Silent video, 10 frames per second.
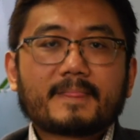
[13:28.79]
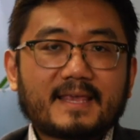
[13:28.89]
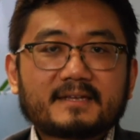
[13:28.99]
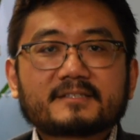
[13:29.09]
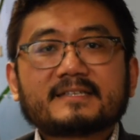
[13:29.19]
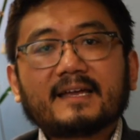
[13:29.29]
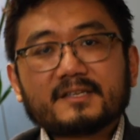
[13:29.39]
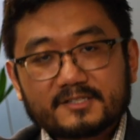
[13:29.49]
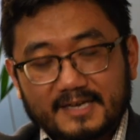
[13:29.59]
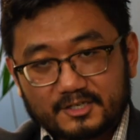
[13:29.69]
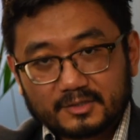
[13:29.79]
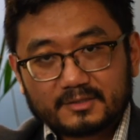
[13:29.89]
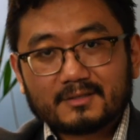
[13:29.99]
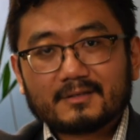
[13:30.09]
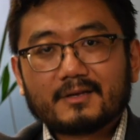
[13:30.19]
In a second
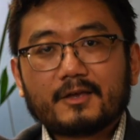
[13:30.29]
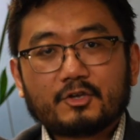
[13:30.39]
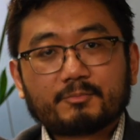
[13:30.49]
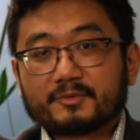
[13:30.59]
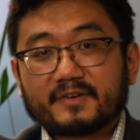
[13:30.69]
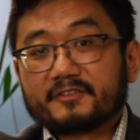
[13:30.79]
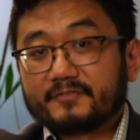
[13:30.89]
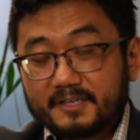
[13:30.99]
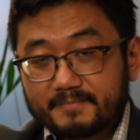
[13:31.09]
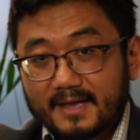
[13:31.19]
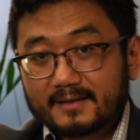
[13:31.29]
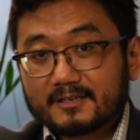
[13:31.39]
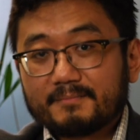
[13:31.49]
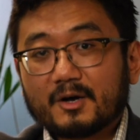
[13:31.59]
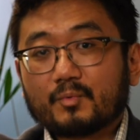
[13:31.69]
session, you'll provide
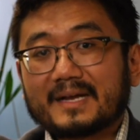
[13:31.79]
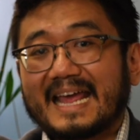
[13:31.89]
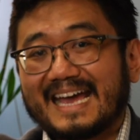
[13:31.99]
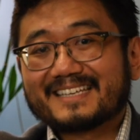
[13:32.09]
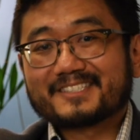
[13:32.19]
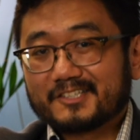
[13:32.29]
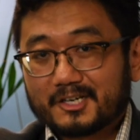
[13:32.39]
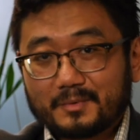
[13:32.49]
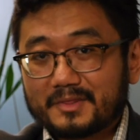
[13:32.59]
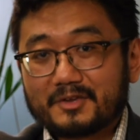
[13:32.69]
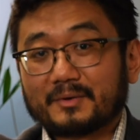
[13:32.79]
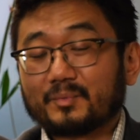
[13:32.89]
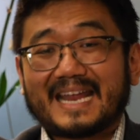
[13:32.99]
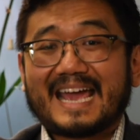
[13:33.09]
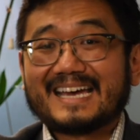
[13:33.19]
feedback about what has stuck with you and
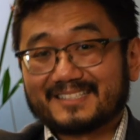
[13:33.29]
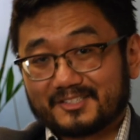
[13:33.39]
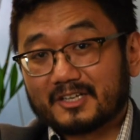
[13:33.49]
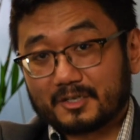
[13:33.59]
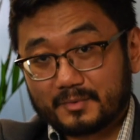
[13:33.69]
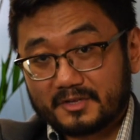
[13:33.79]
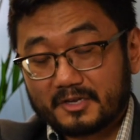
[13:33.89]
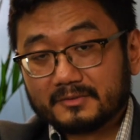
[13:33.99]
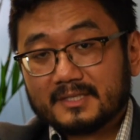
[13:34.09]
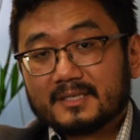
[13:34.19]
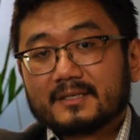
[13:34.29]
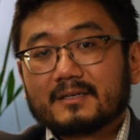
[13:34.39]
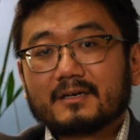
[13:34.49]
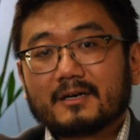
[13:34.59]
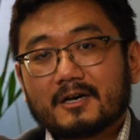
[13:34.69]
what hasn't stuck with you.
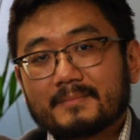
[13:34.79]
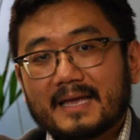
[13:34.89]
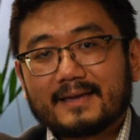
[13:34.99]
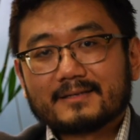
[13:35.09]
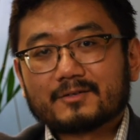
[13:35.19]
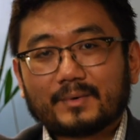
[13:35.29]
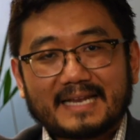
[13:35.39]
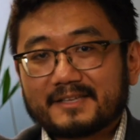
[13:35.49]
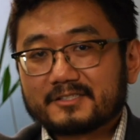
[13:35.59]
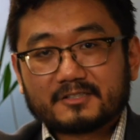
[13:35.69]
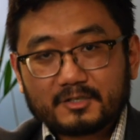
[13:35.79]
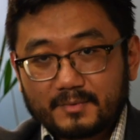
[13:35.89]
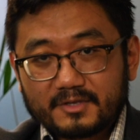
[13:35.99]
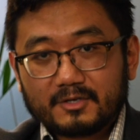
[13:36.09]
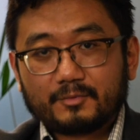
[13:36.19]
And what has stuck
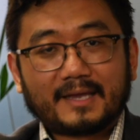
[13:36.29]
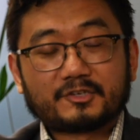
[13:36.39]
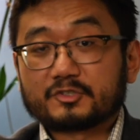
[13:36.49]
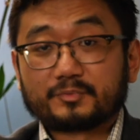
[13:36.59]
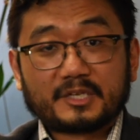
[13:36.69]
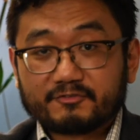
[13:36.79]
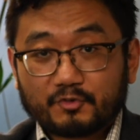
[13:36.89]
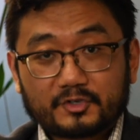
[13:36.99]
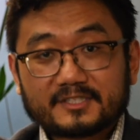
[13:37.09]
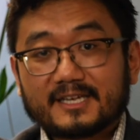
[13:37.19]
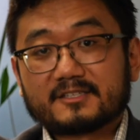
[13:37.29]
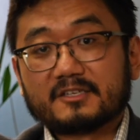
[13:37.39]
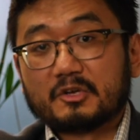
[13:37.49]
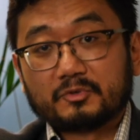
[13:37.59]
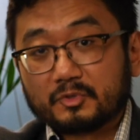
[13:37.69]
with you, we can just reinforce as the
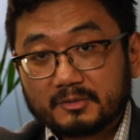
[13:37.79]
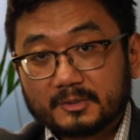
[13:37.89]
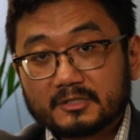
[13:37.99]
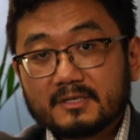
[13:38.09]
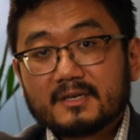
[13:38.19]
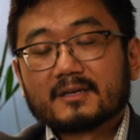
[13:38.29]
new normal,